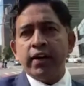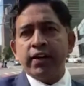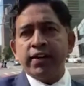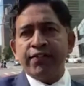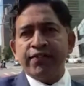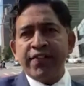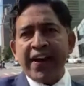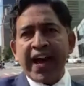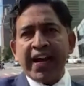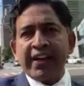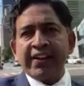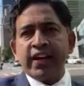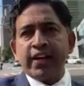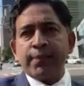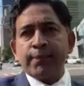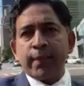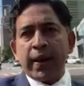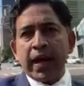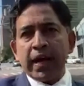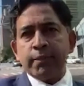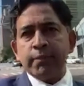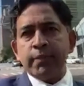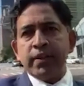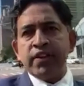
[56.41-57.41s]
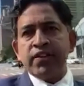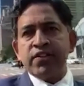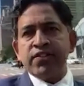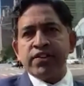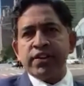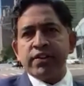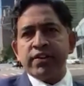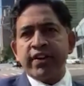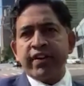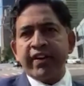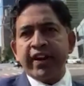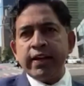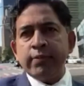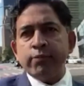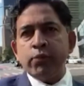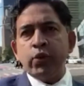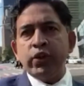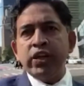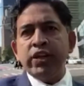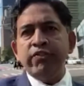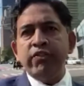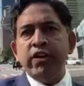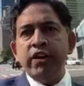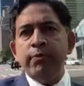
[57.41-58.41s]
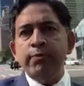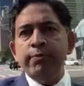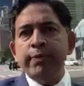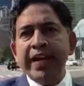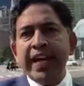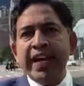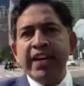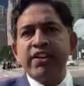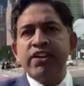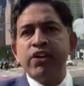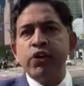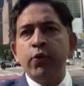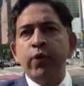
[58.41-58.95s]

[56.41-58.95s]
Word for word: the fact that Prime Minister Narendra Modi will meet